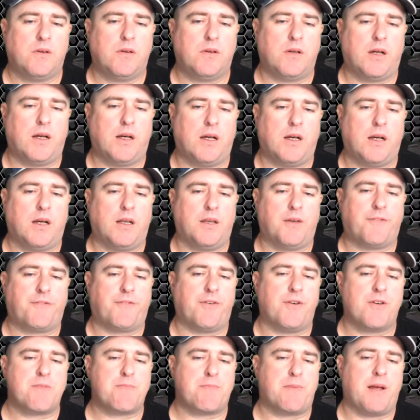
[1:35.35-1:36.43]
The
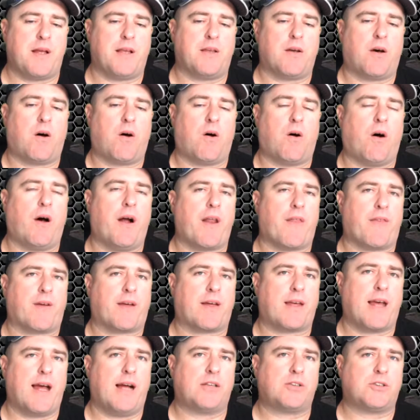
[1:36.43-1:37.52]
first being the height of the
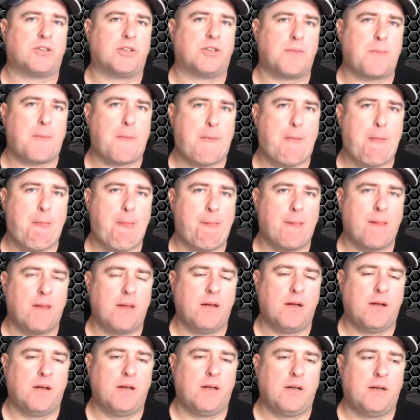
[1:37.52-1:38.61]
catcher.
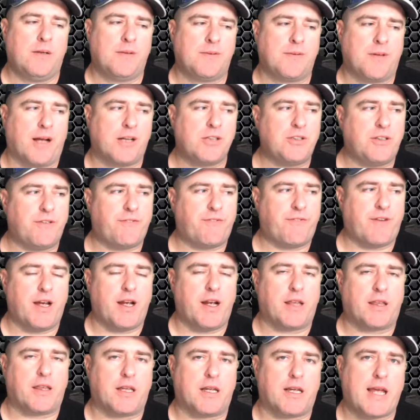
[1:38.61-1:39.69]
I actually found
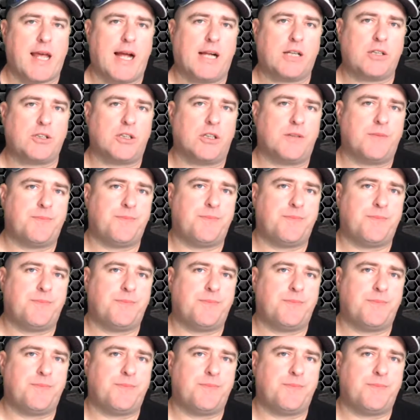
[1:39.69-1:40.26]
that the catcher